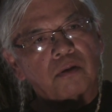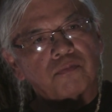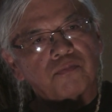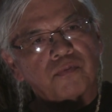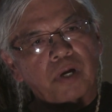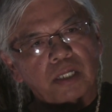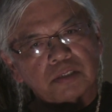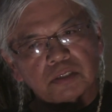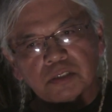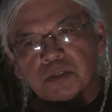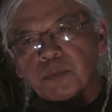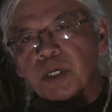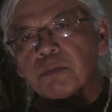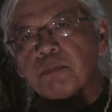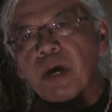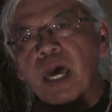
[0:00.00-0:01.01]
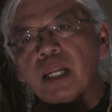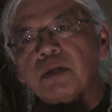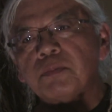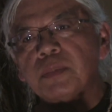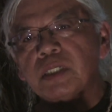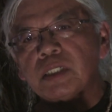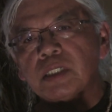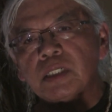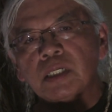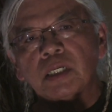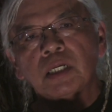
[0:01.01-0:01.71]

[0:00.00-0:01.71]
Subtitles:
Francis McManaman,